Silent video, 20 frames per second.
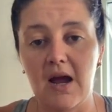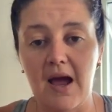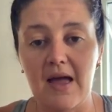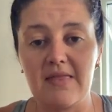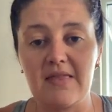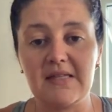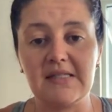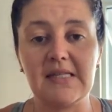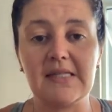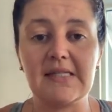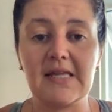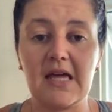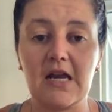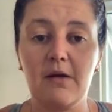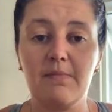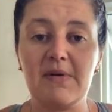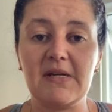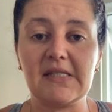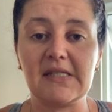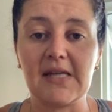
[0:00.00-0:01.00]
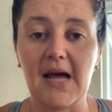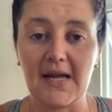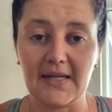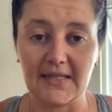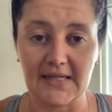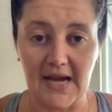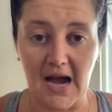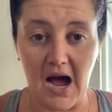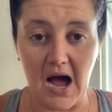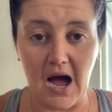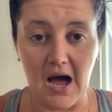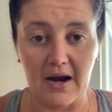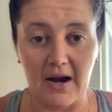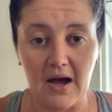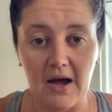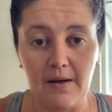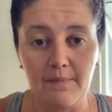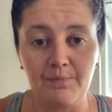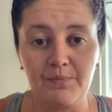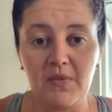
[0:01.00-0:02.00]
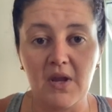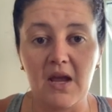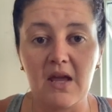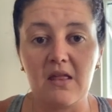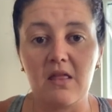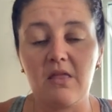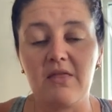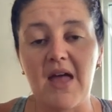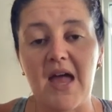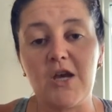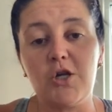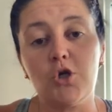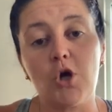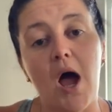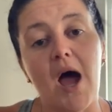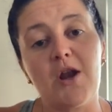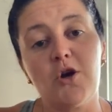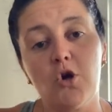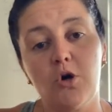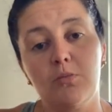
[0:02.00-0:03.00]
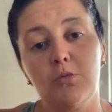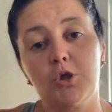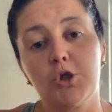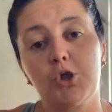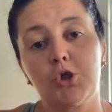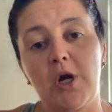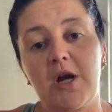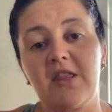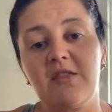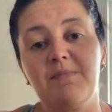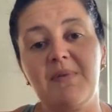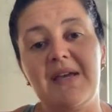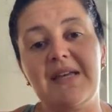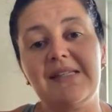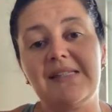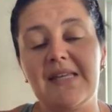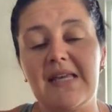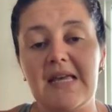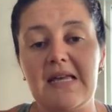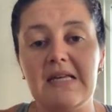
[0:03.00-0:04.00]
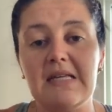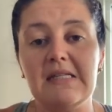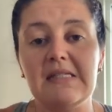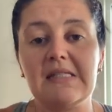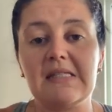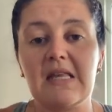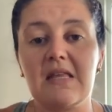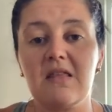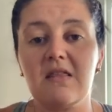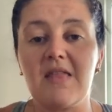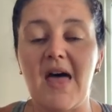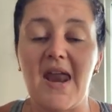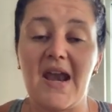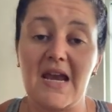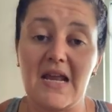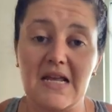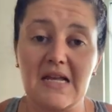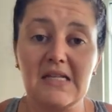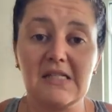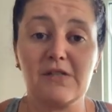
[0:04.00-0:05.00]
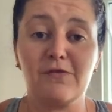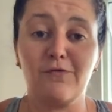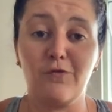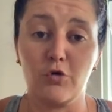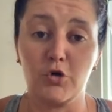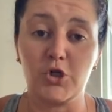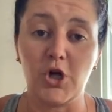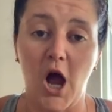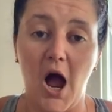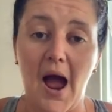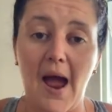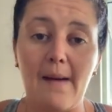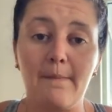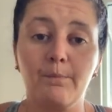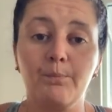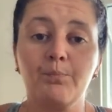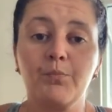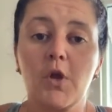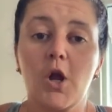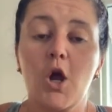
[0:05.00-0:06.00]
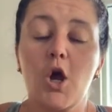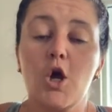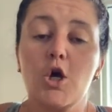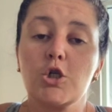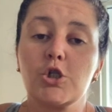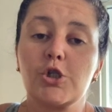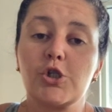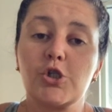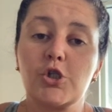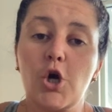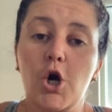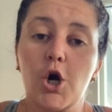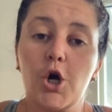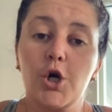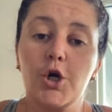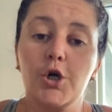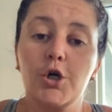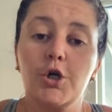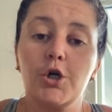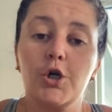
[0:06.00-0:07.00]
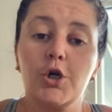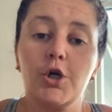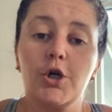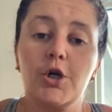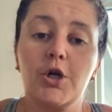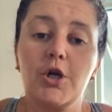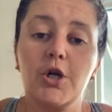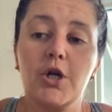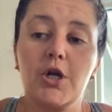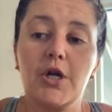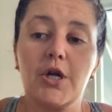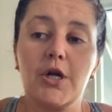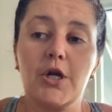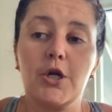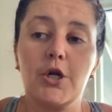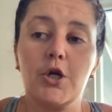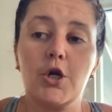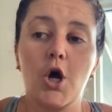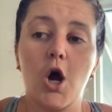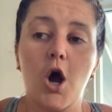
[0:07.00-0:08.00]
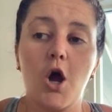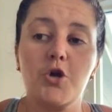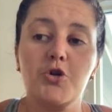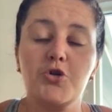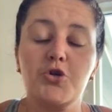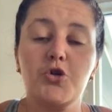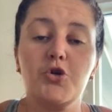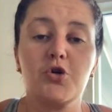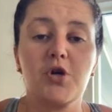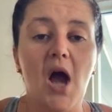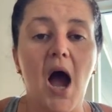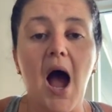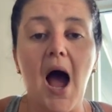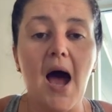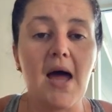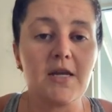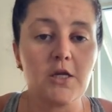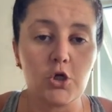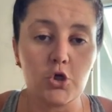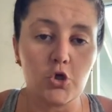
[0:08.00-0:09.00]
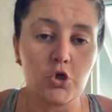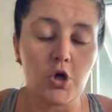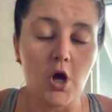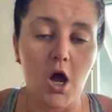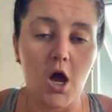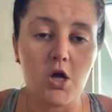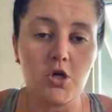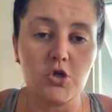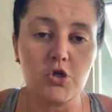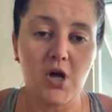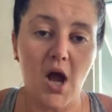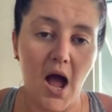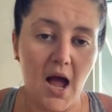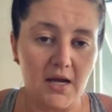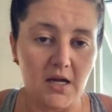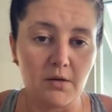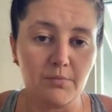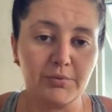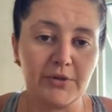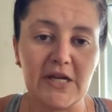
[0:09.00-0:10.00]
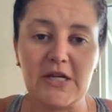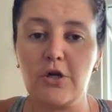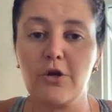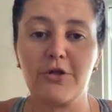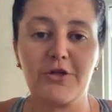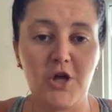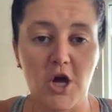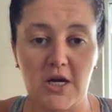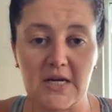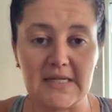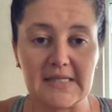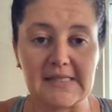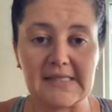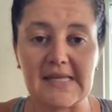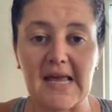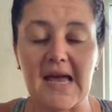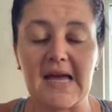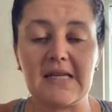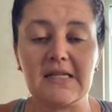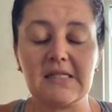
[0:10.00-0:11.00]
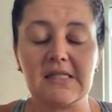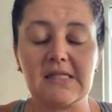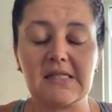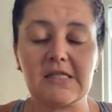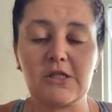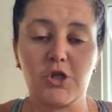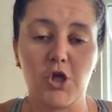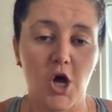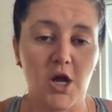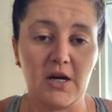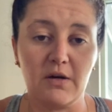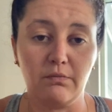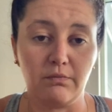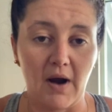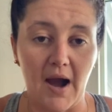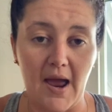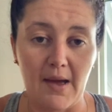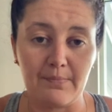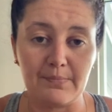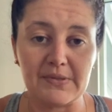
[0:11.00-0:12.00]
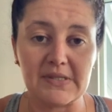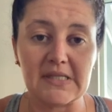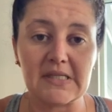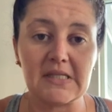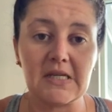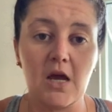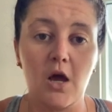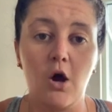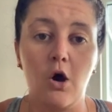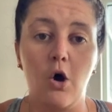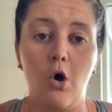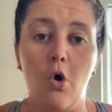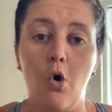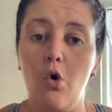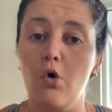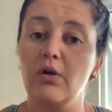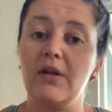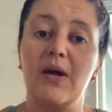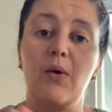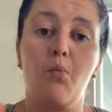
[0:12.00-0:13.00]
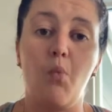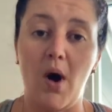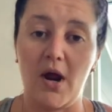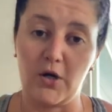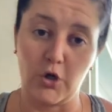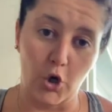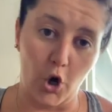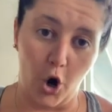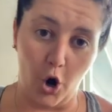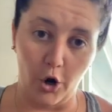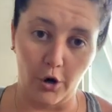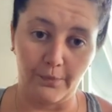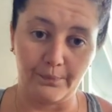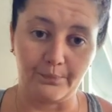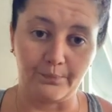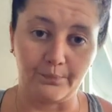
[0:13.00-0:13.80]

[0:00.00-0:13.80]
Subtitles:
this is going to be slightly harder than a normal strength piece is that it is 4 times. So you can't complete your 30 sets, 30 reps all in one go.